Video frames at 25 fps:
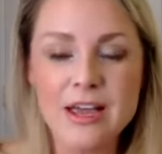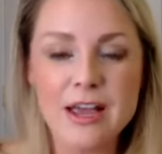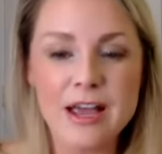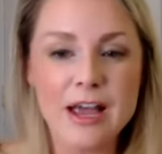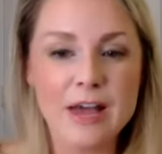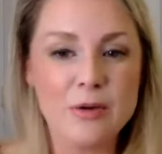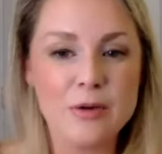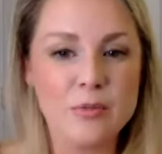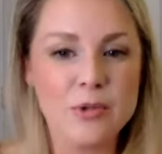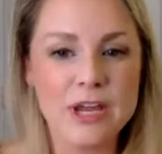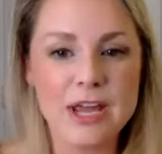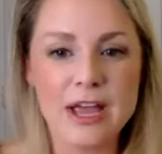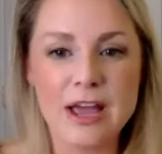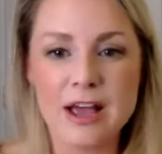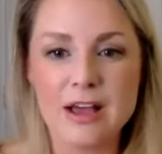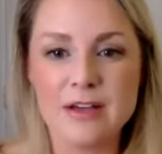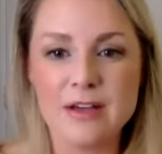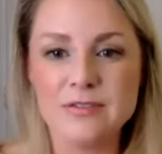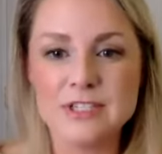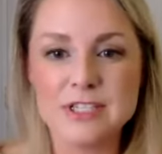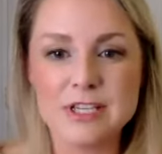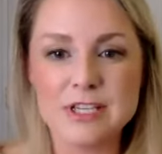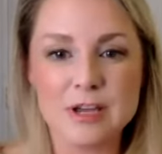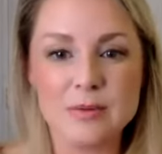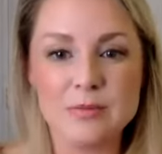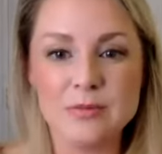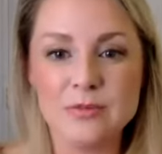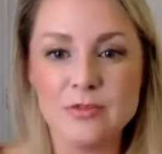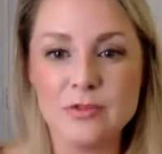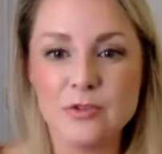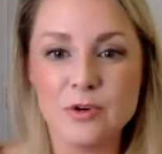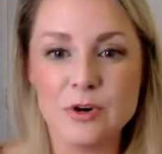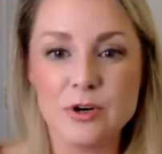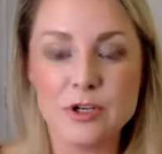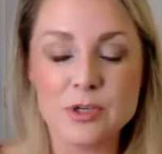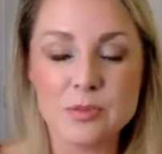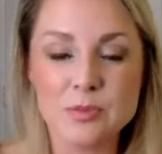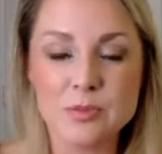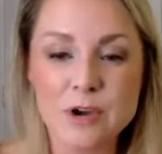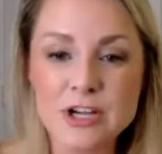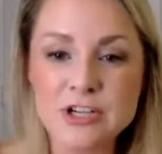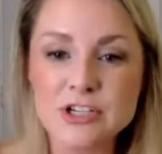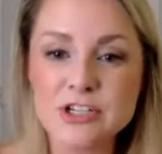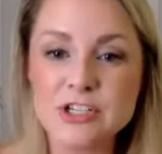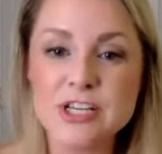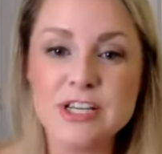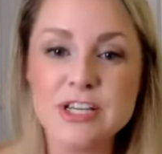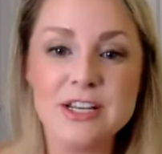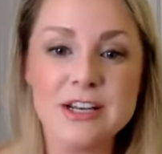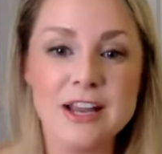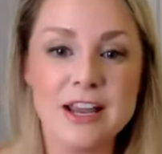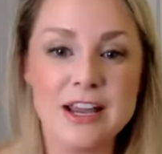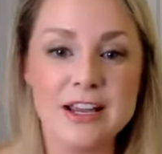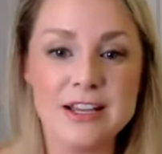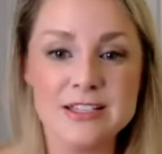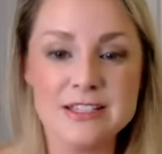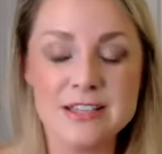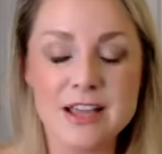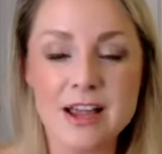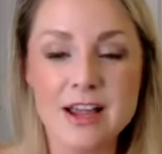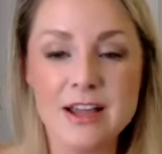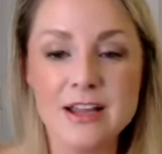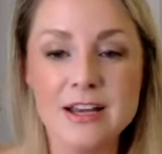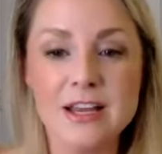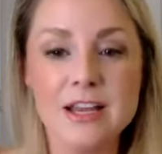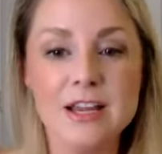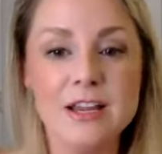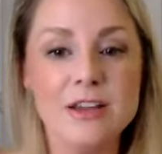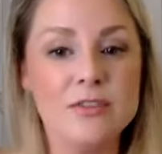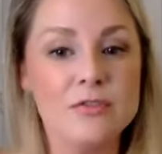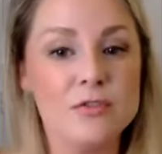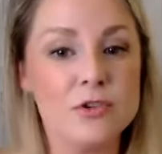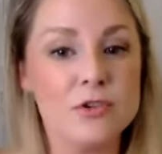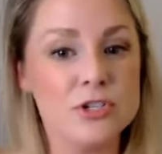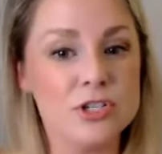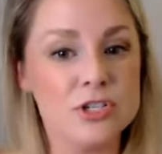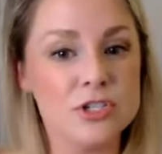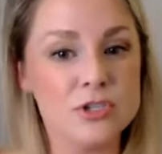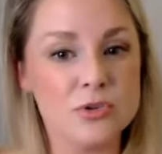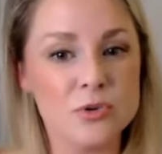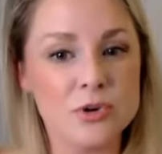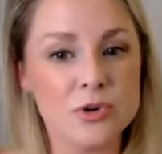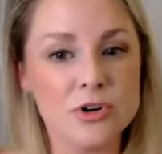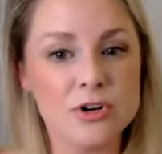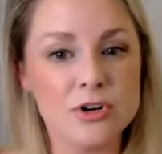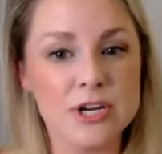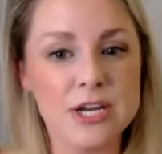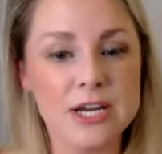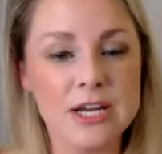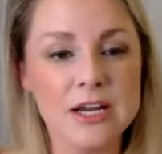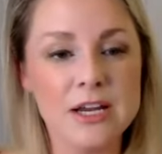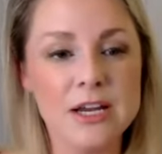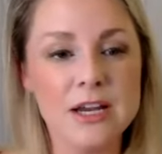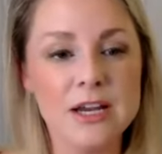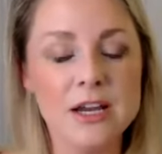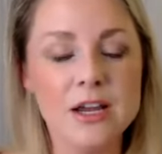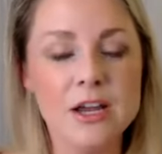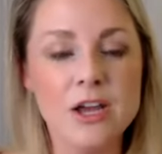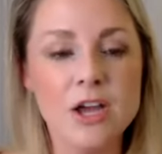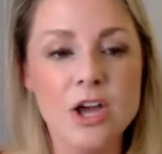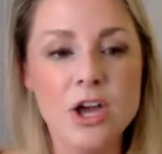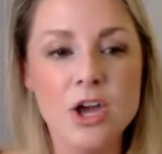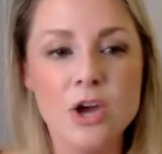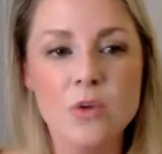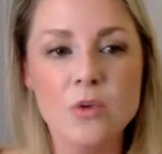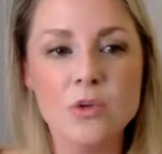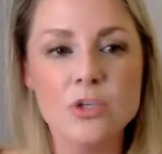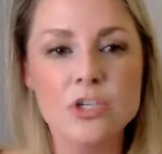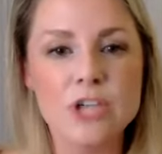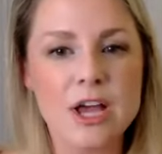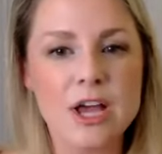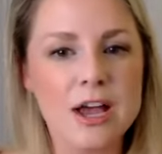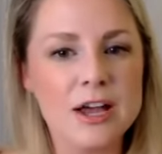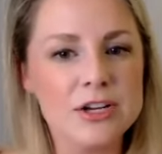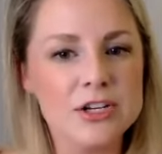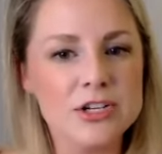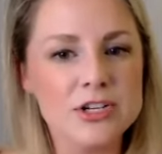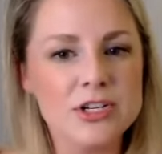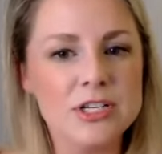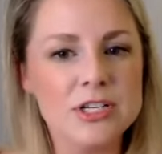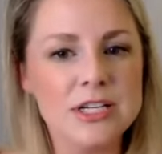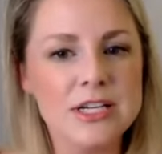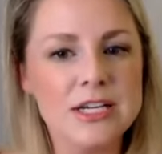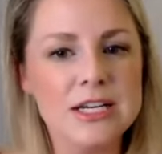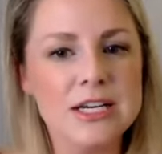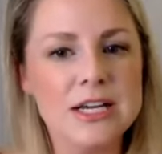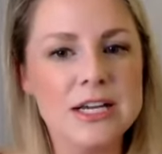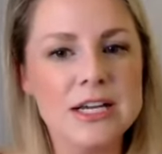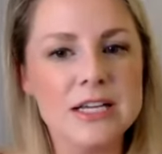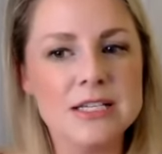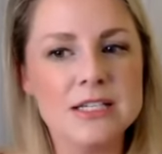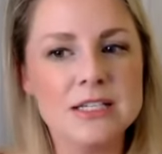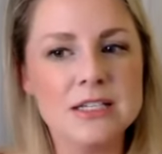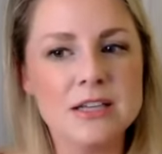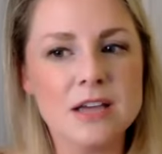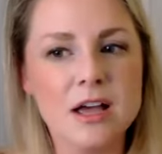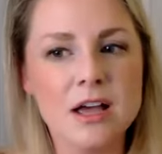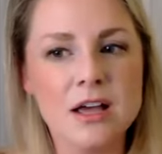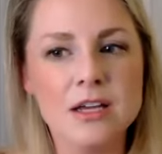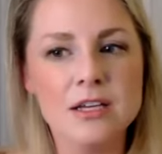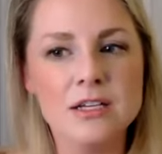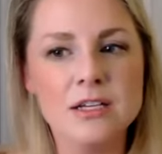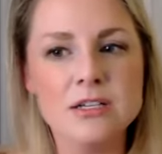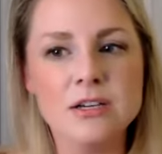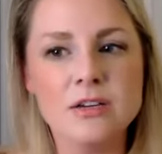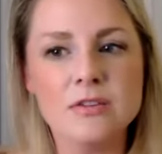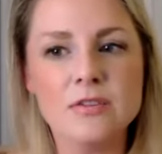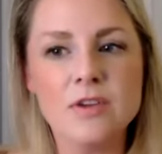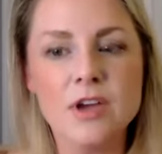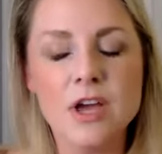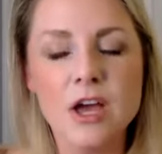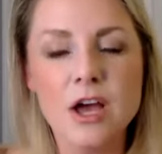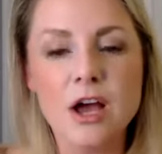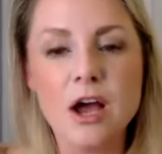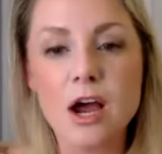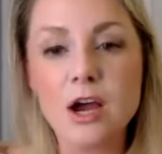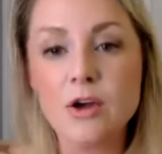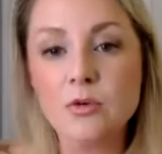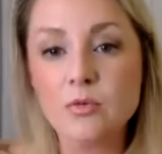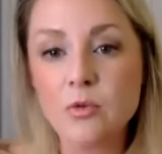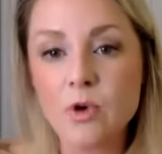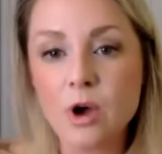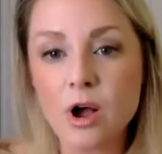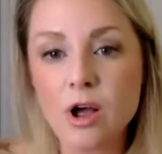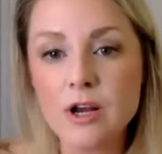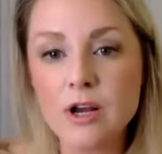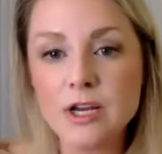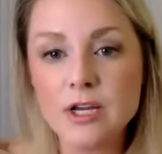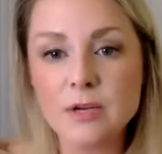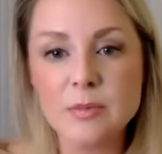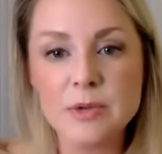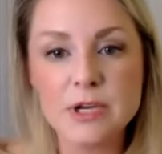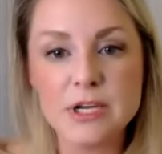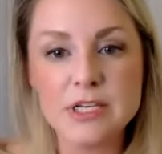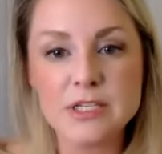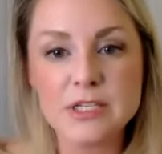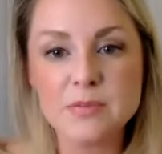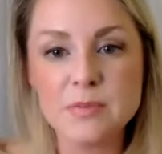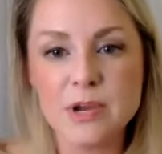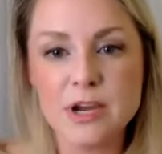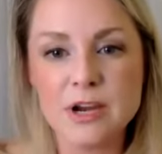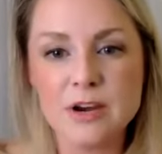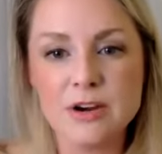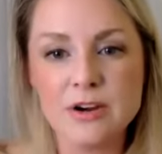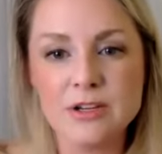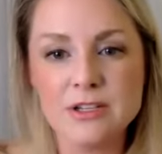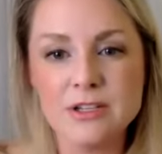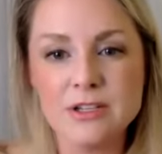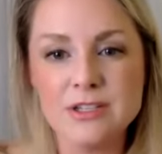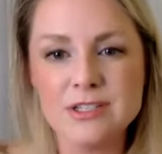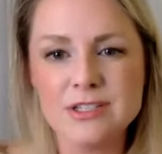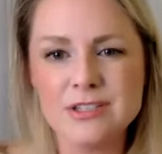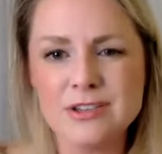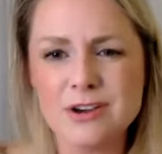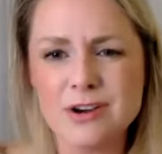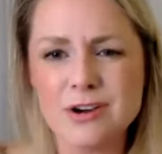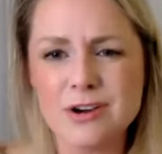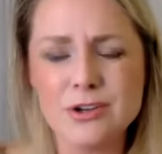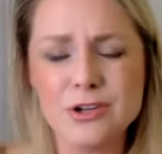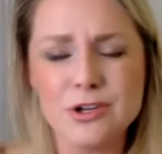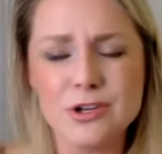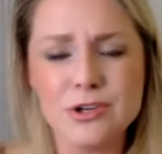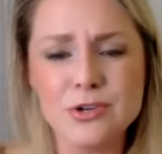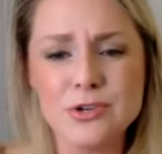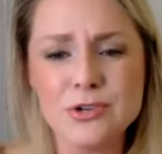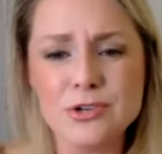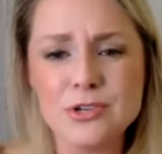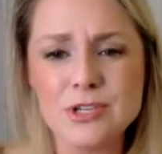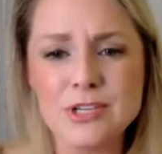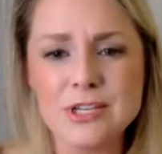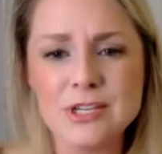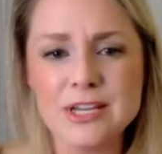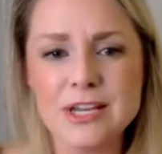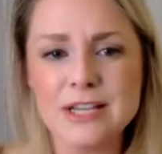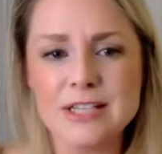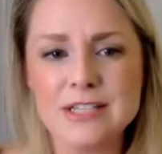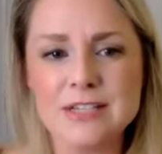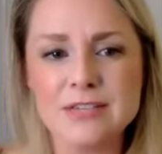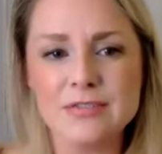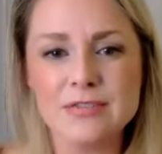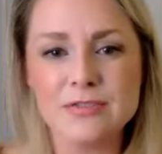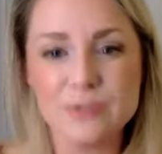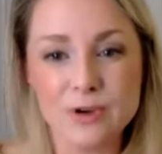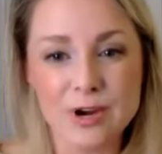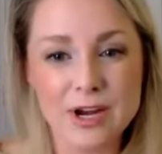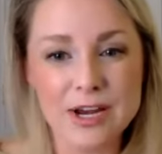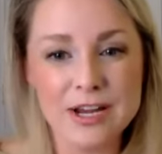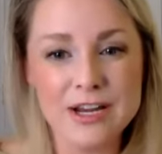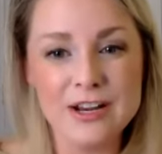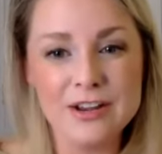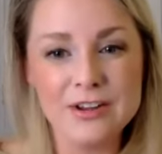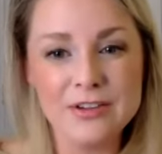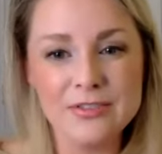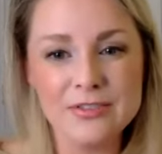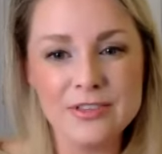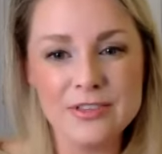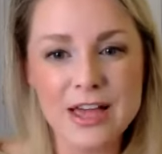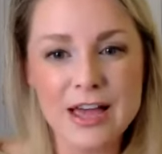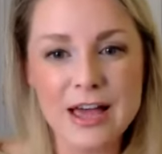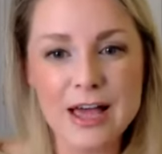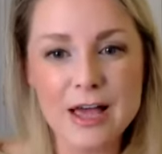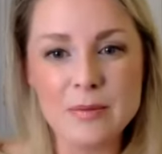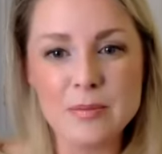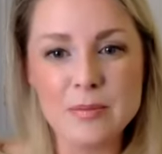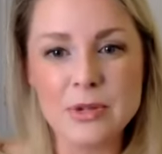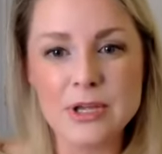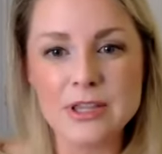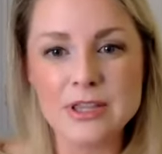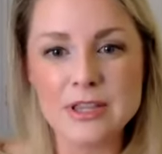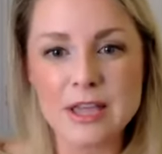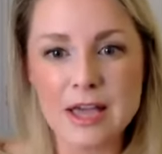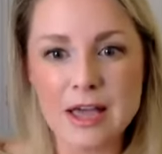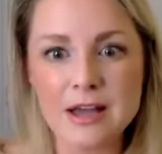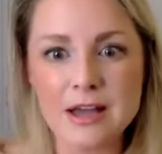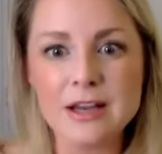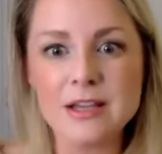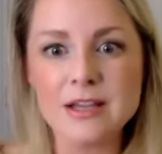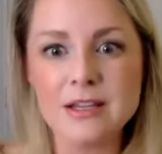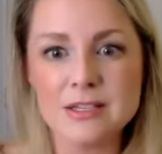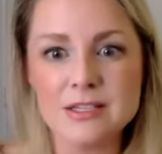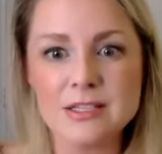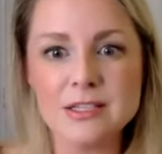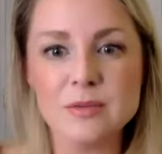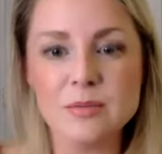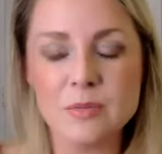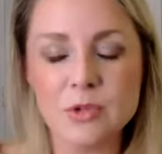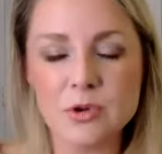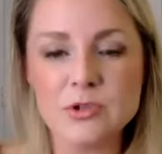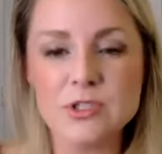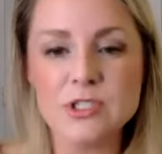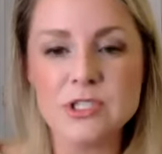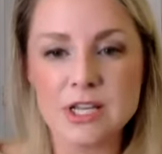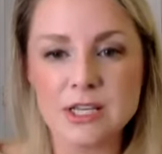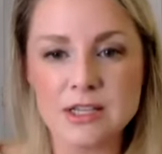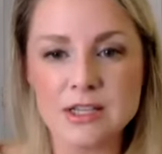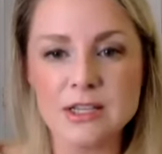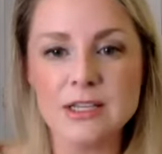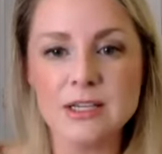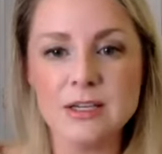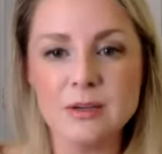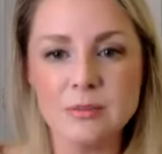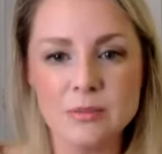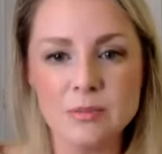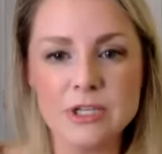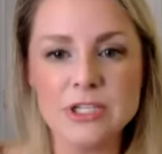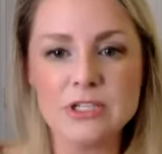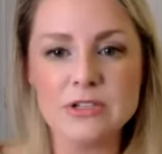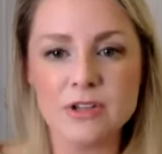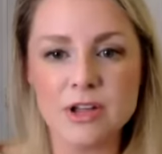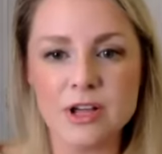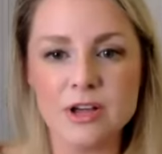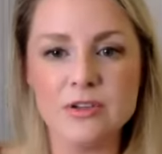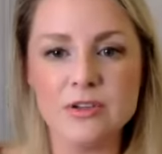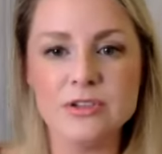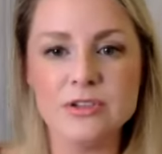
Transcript: and we have some for depression, anxiety, for disordered eating, which actually is kind of ironic because parents aren't usually as afraid of that, but that is the most deadly mental health